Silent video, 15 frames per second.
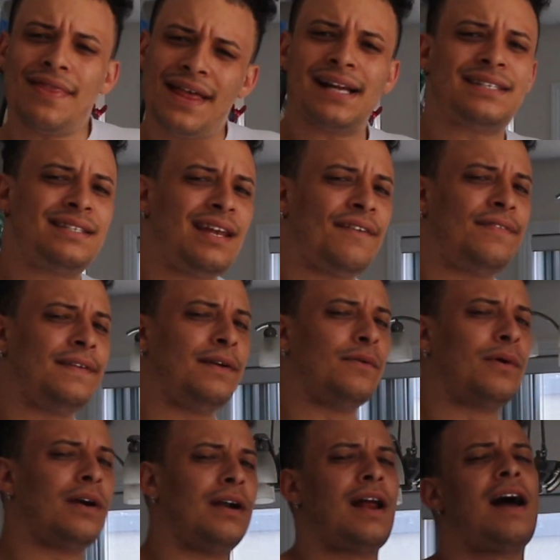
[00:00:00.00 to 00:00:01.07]
That's definitely a
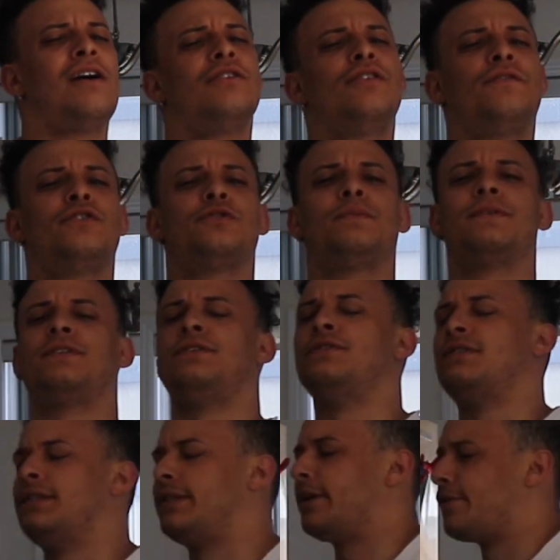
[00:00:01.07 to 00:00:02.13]
word. I don't know if you're supposed to
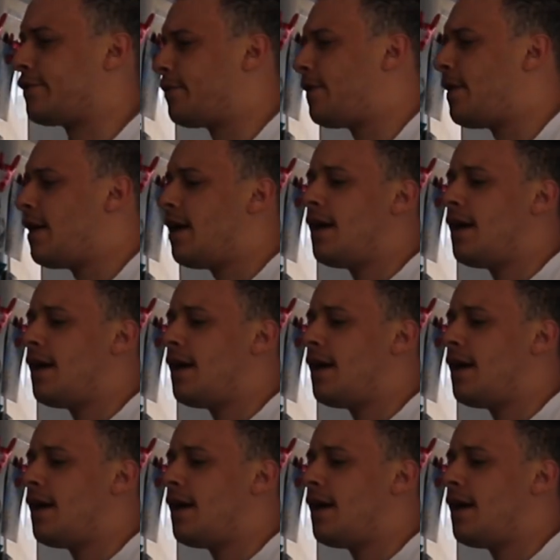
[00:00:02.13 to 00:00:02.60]
use it there, though.